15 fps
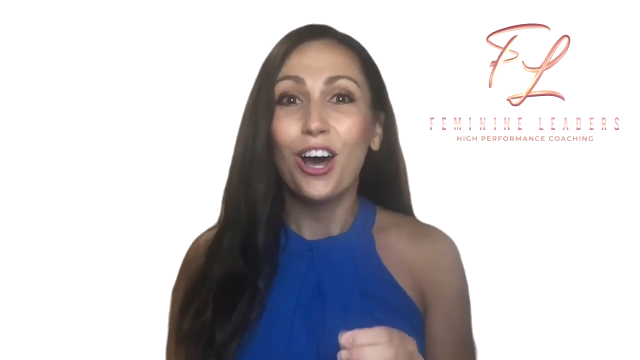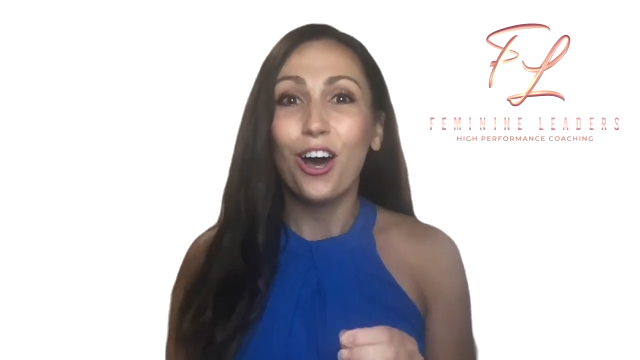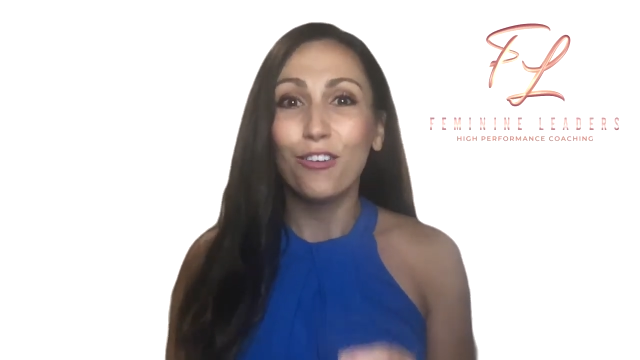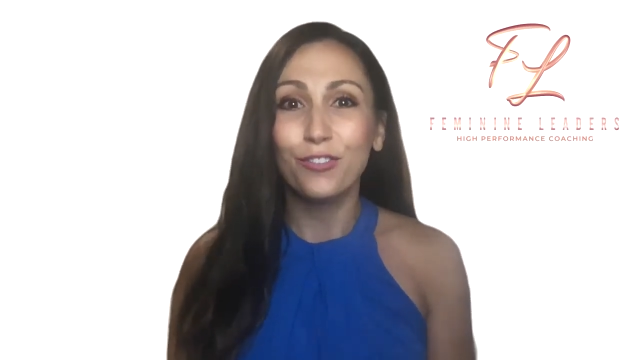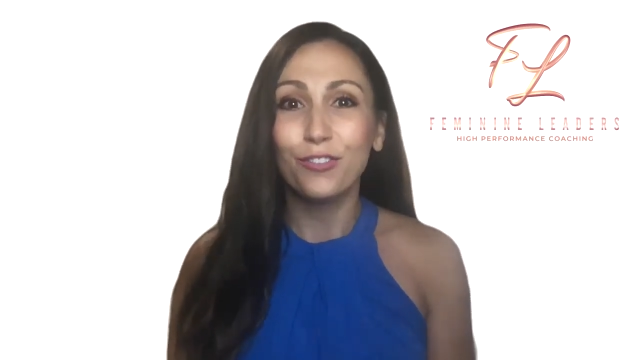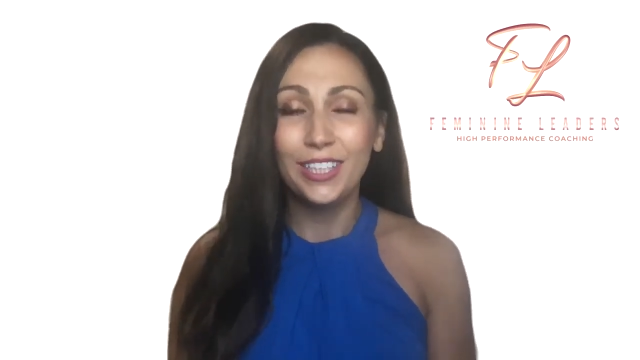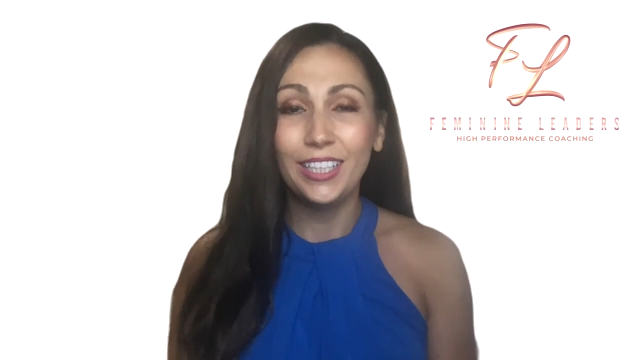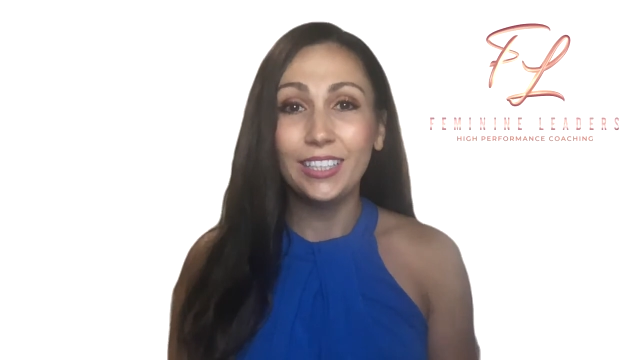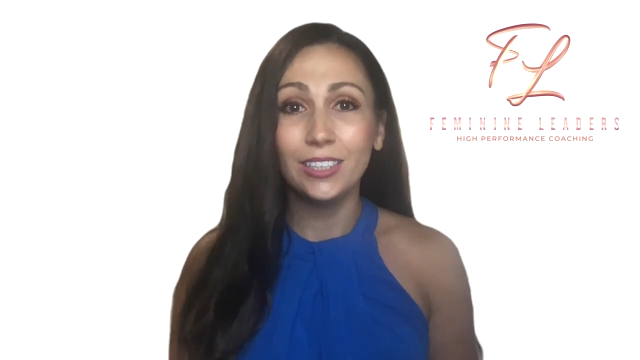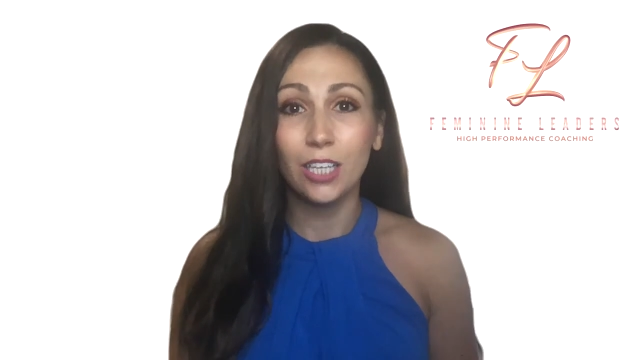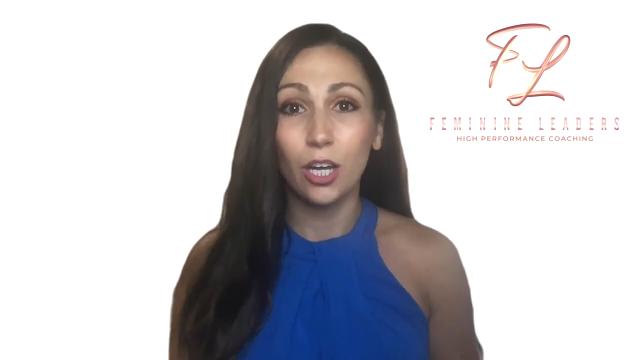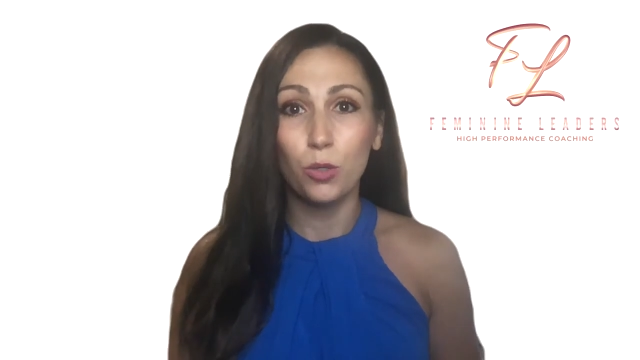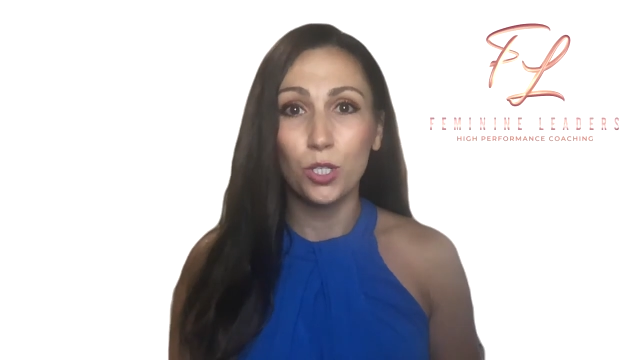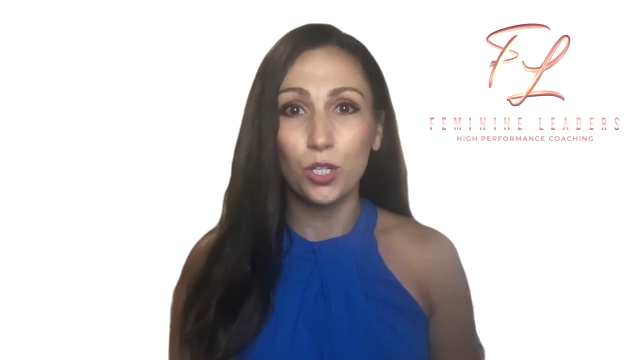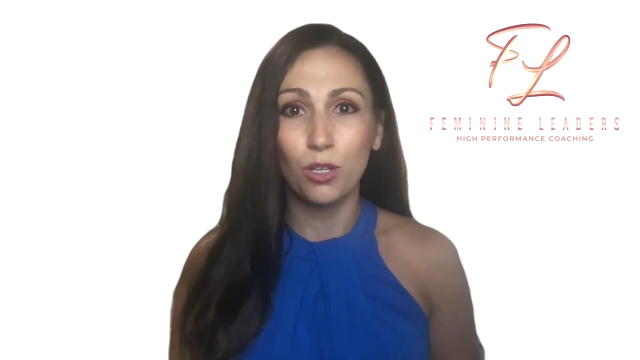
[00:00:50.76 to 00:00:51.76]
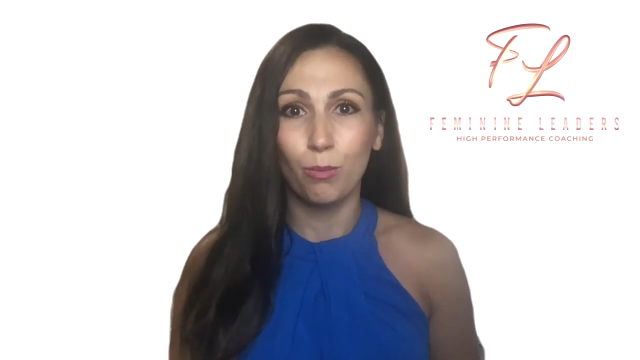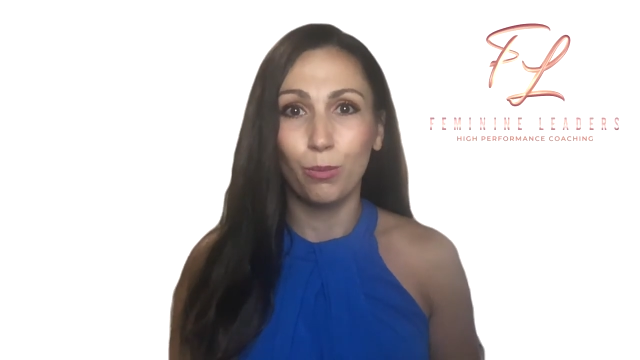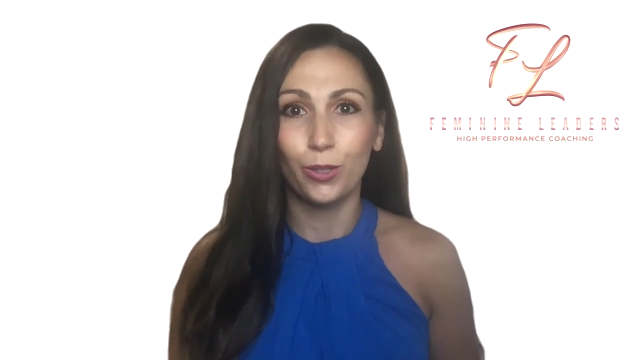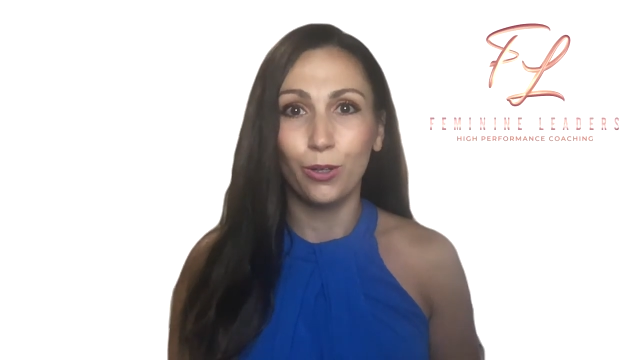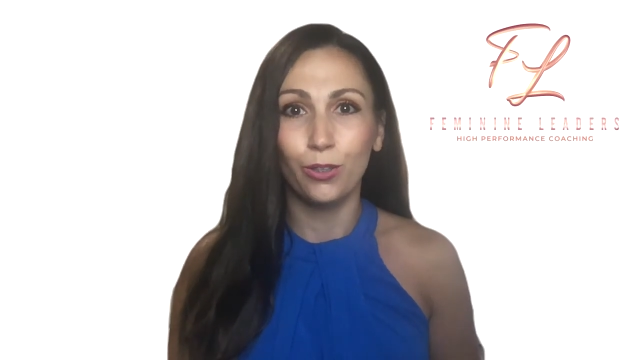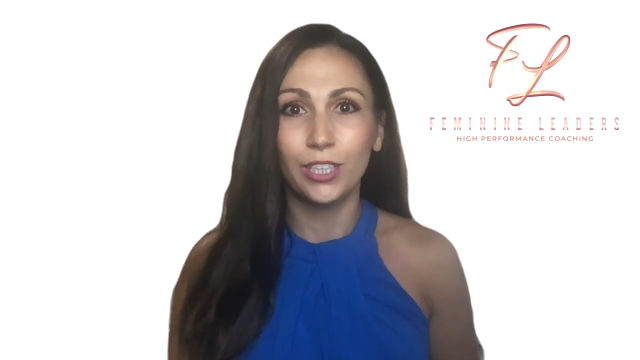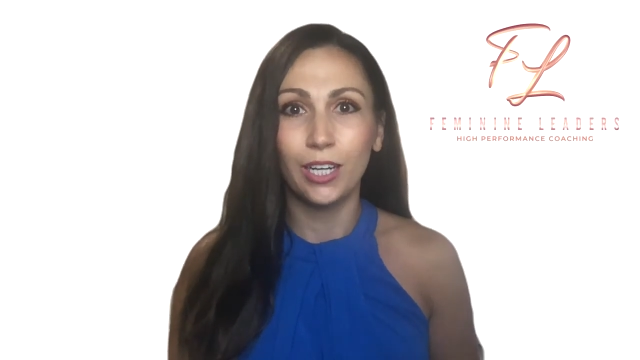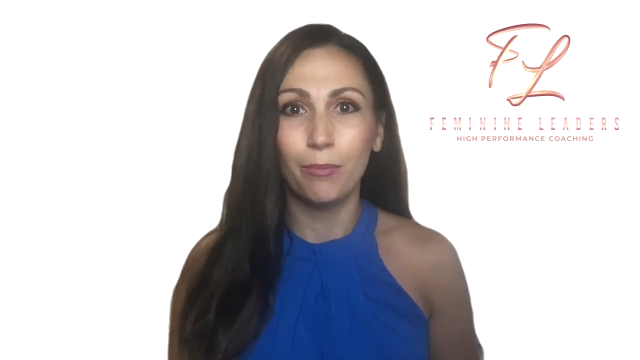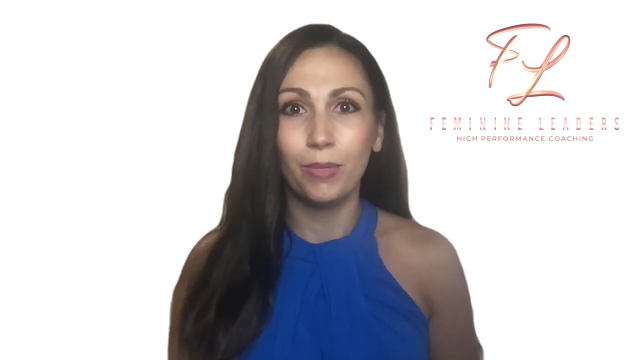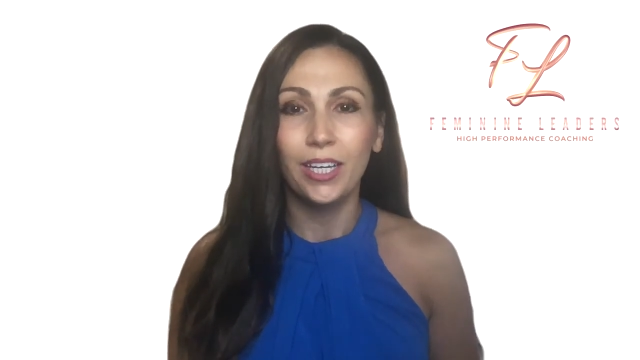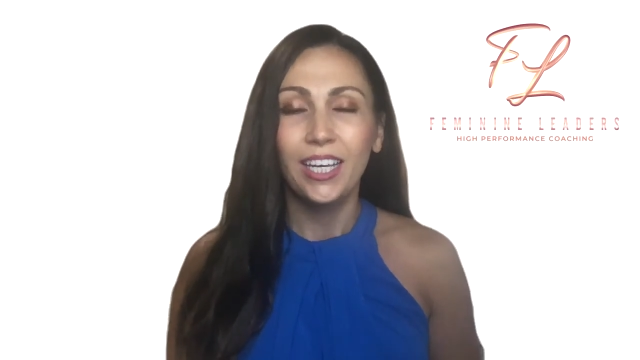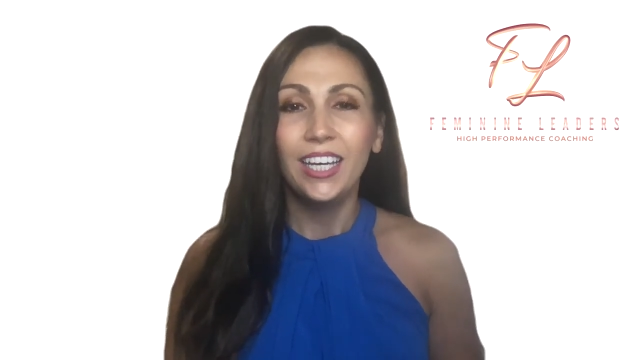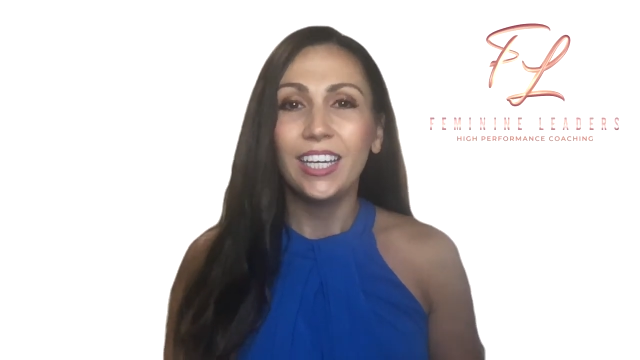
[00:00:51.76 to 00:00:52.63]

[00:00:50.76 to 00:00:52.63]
of this coaching program